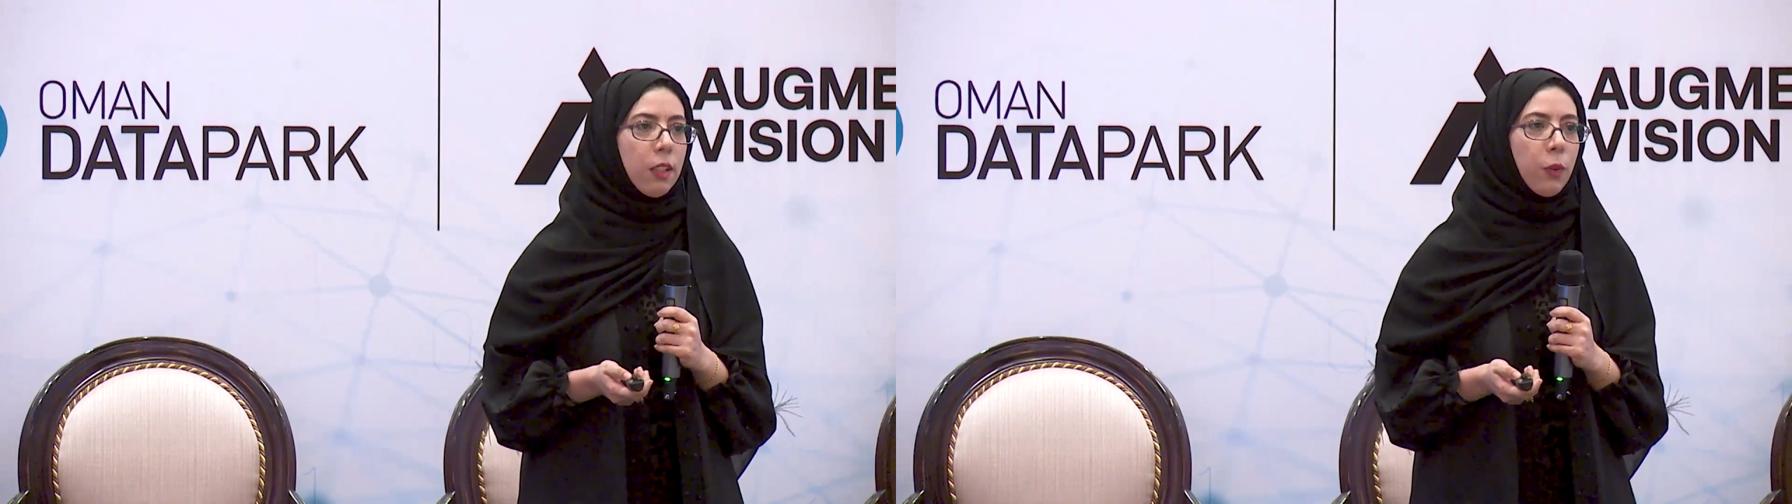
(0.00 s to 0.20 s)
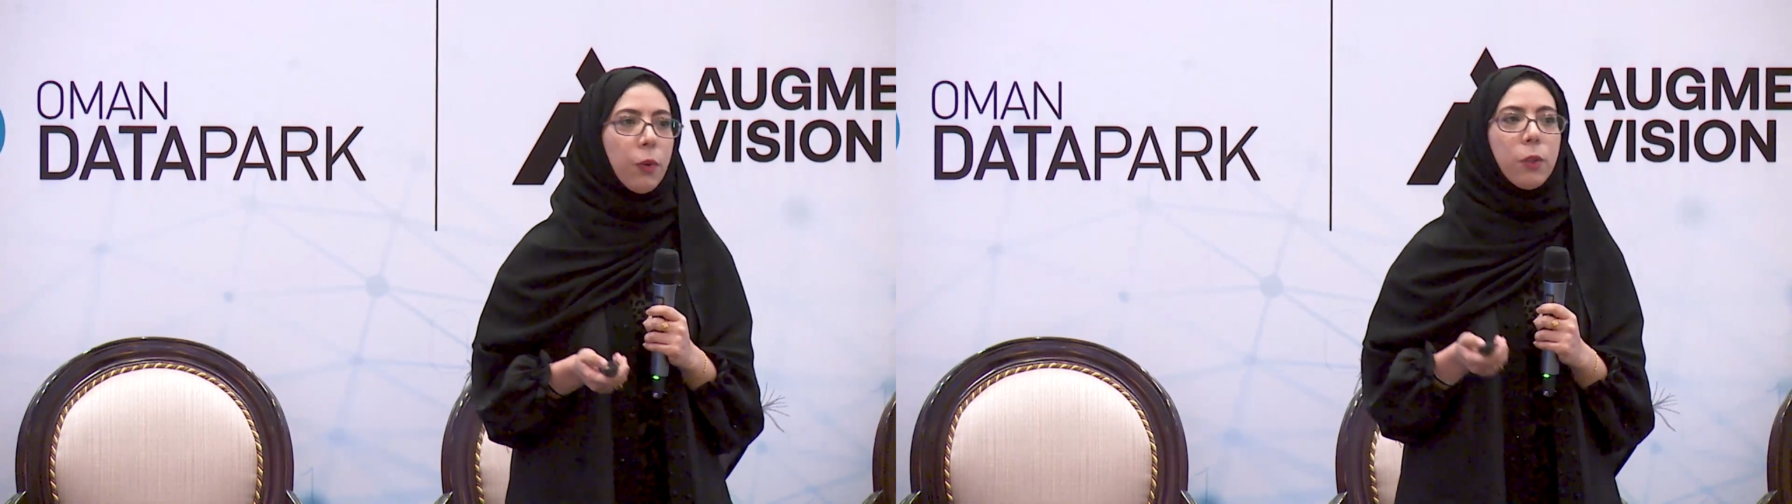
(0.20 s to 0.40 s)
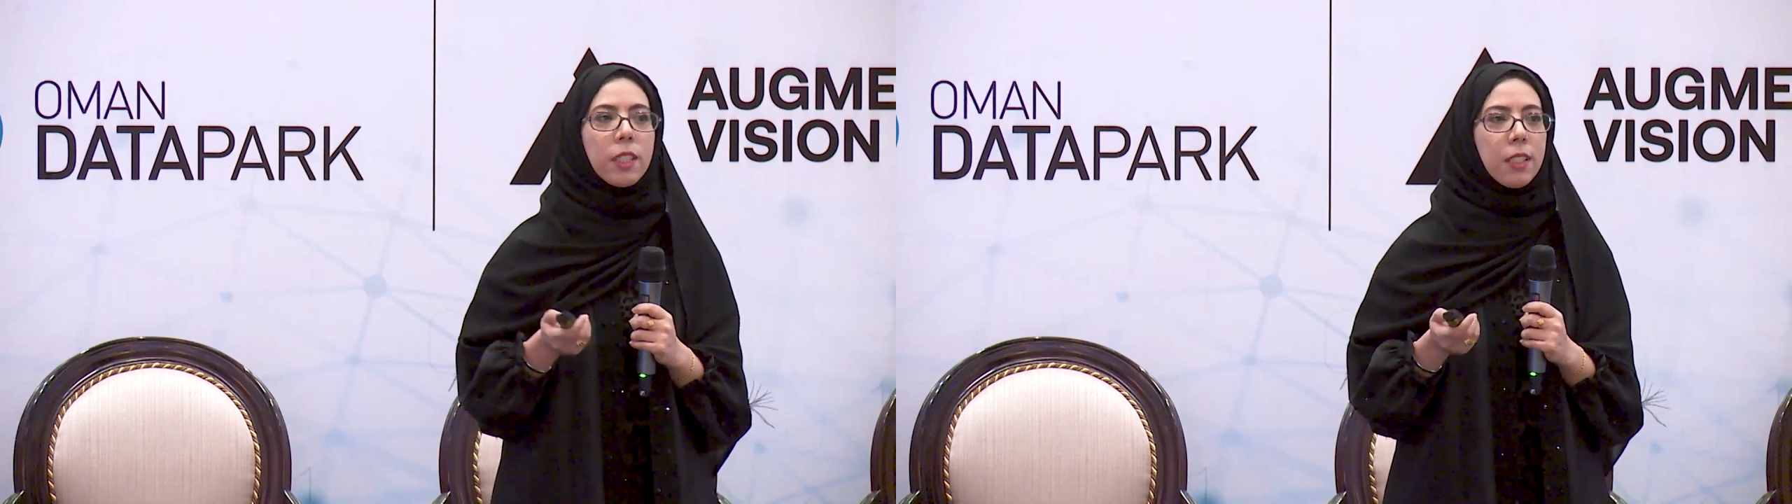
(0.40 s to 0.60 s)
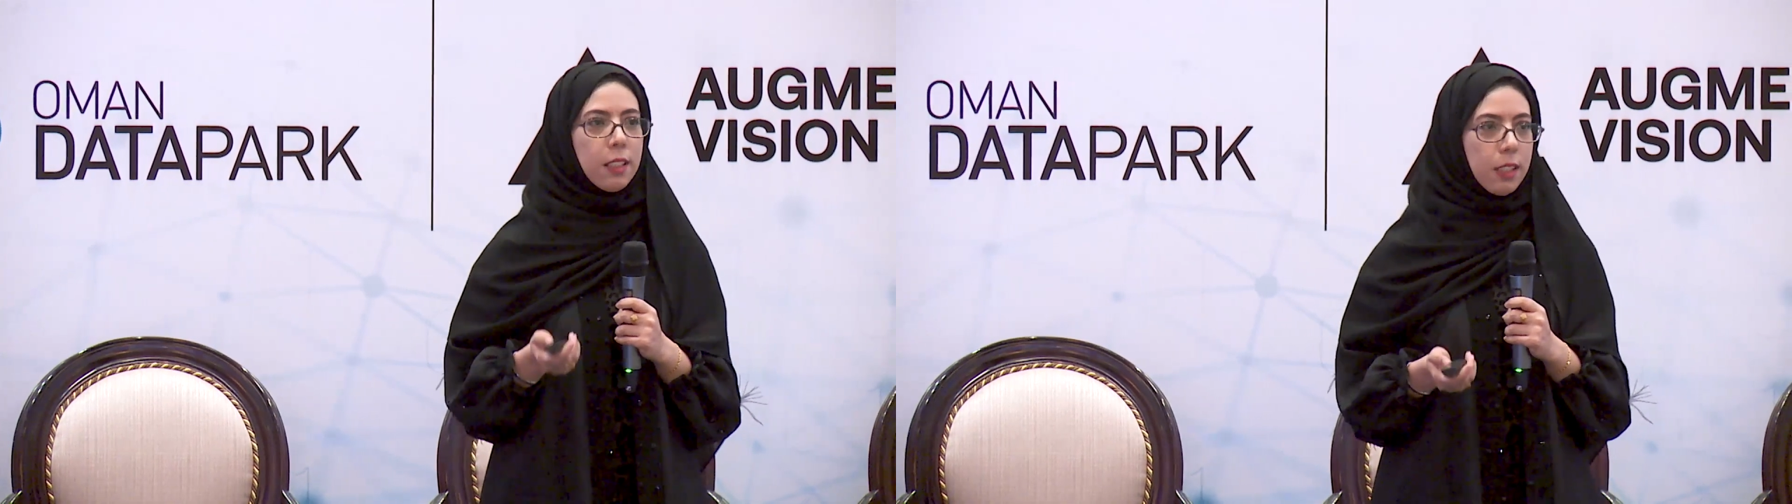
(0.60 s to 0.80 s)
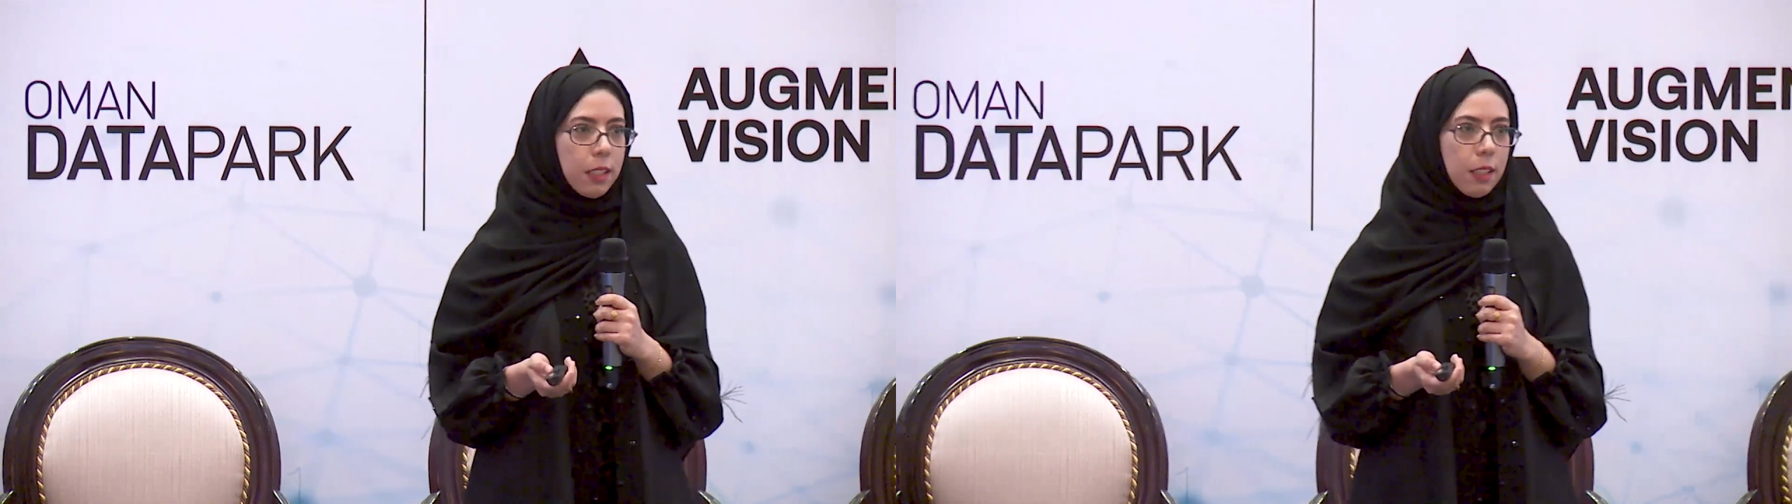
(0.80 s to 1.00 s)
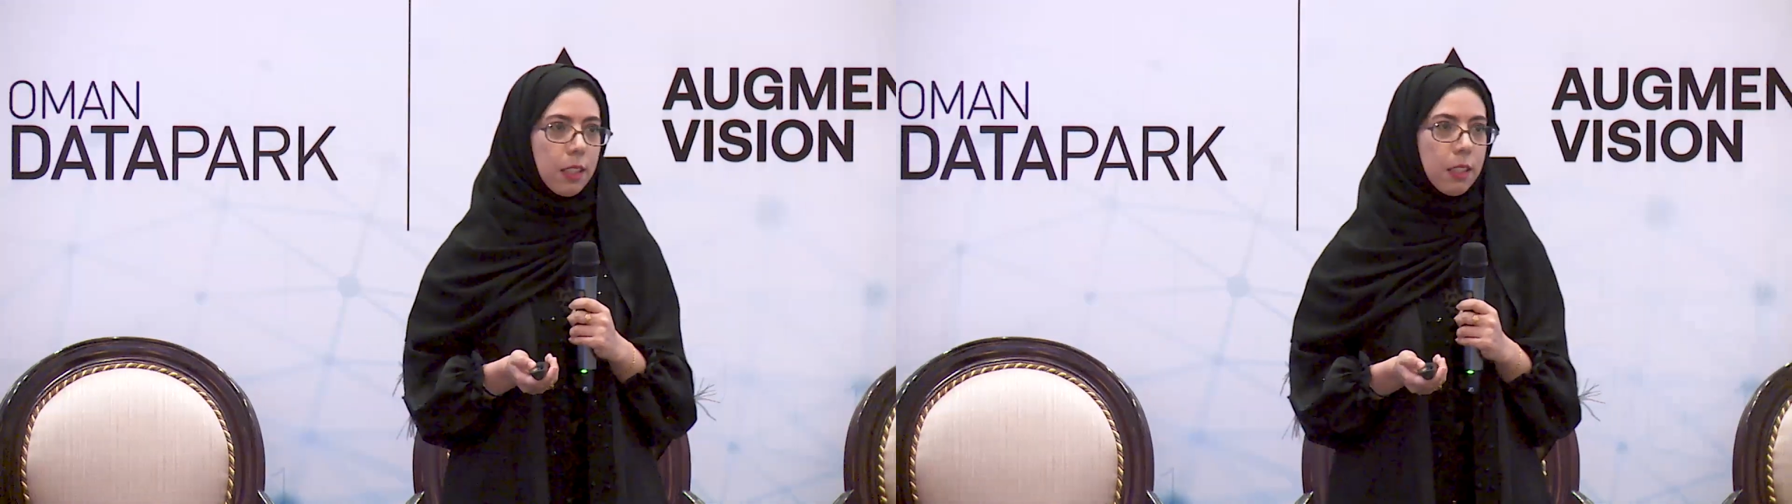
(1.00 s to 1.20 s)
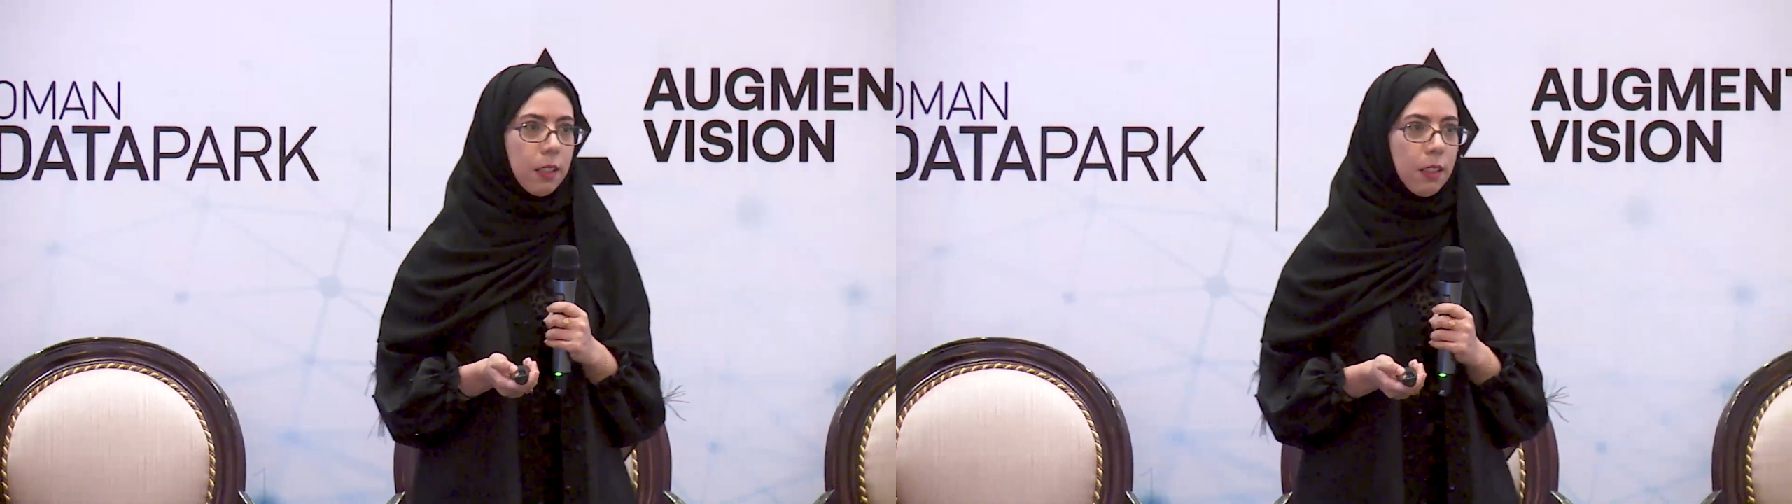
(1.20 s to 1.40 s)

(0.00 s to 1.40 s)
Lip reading: or statistics.